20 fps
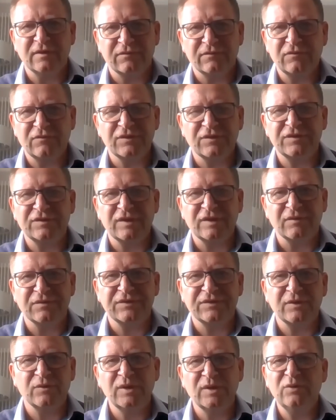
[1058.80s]
cross-sell?
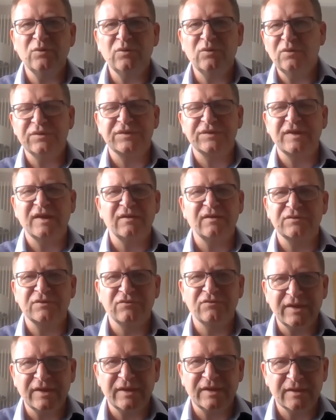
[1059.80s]
So it all sounds
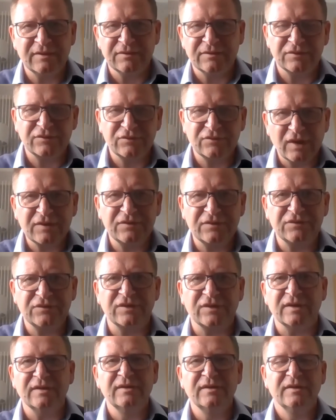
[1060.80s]
great in the
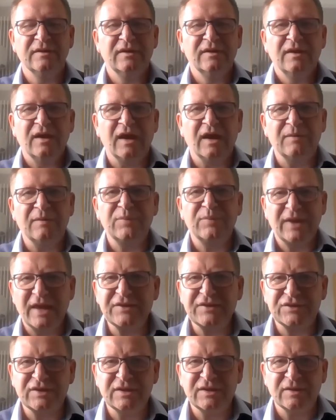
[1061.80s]
strategy, but
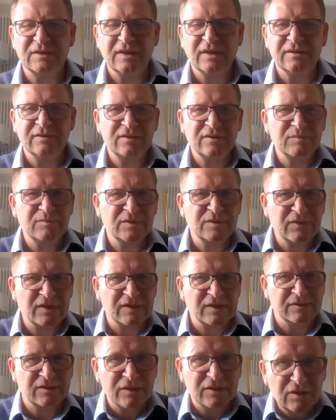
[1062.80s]
actually, in terms of
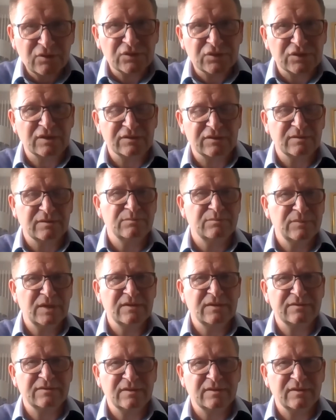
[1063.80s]
execution,
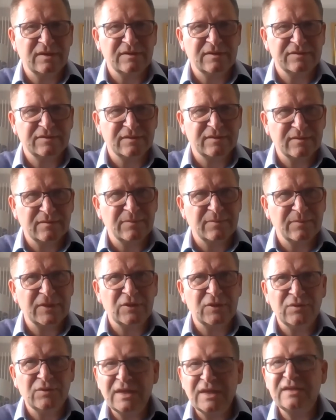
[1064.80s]

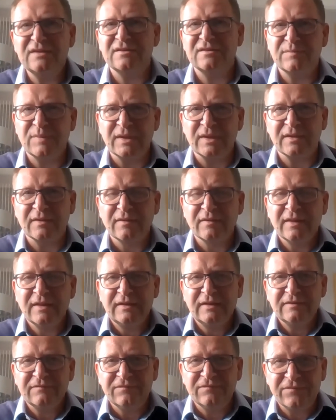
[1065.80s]
you need to be
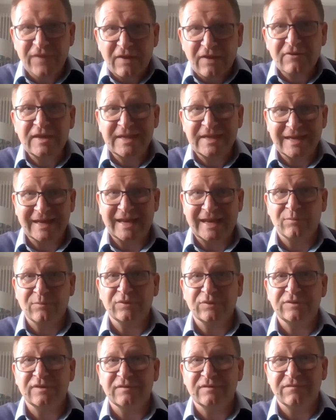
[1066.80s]
very
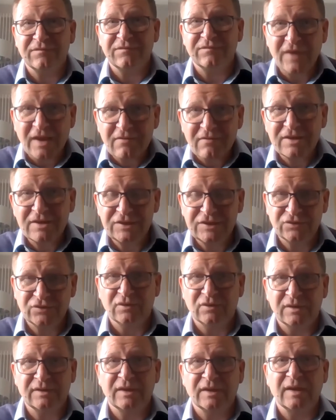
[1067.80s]
collaborative, very
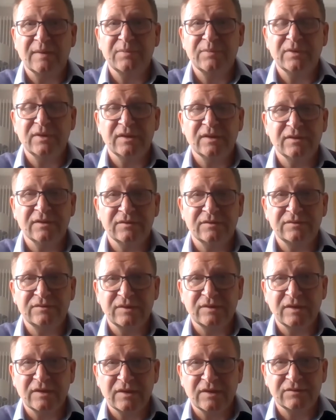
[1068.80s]
joined up as
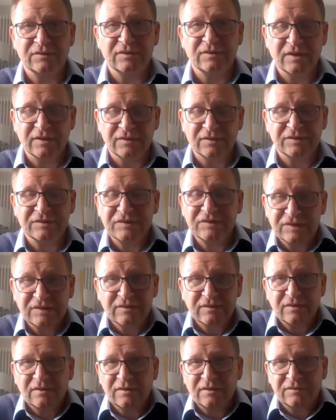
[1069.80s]

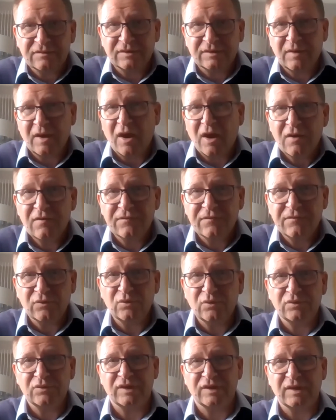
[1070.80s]
an
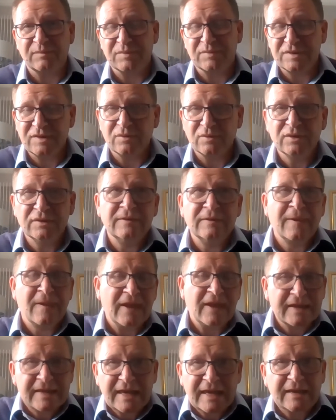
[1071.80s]
overall team. So
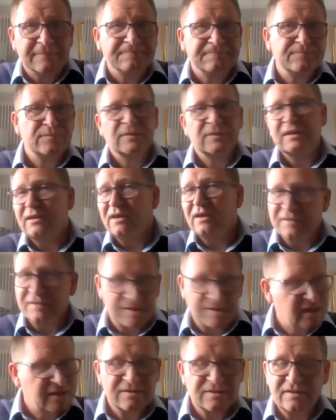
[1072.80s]
again,
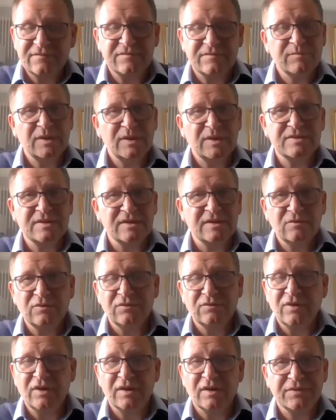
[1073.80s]
executives may say all
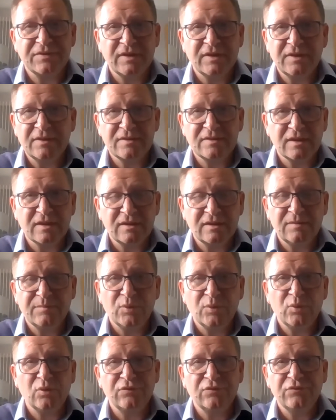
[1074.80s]
the right things in the
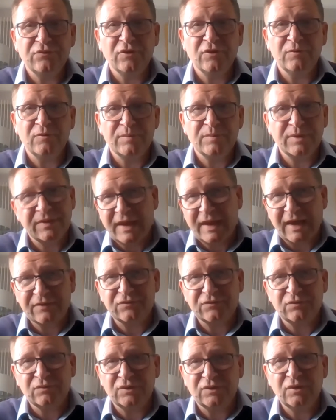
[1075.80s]
boardroom, but the
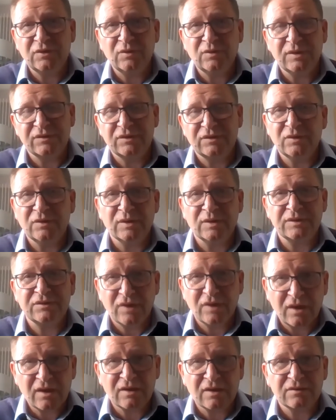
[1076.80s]
actual doers who are
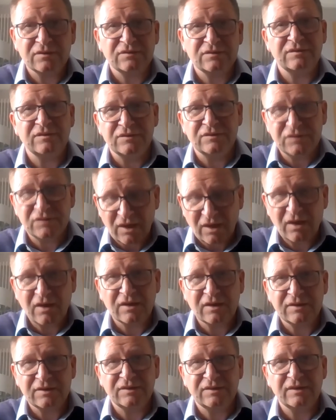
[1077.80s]
tasked and
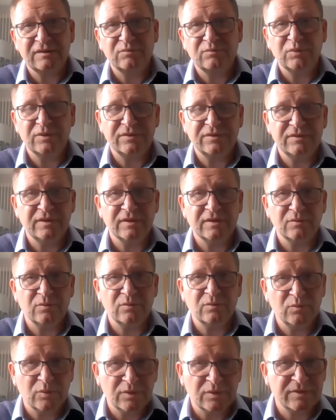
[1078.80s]
targeted with
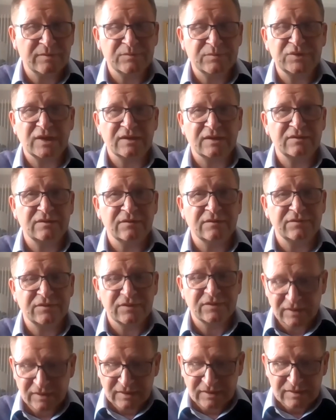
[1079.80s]
with objectives
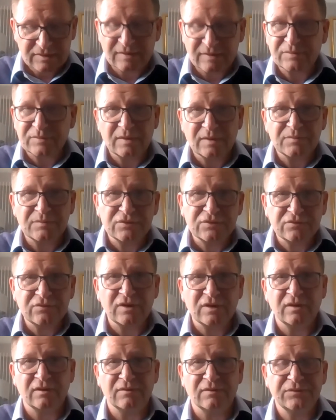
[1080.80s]
sometimes
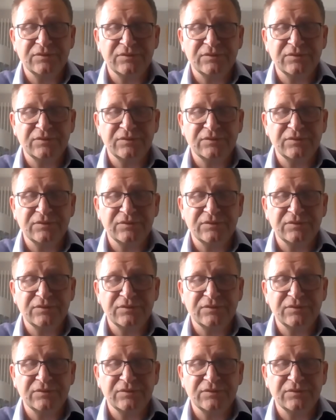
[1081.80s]
struggle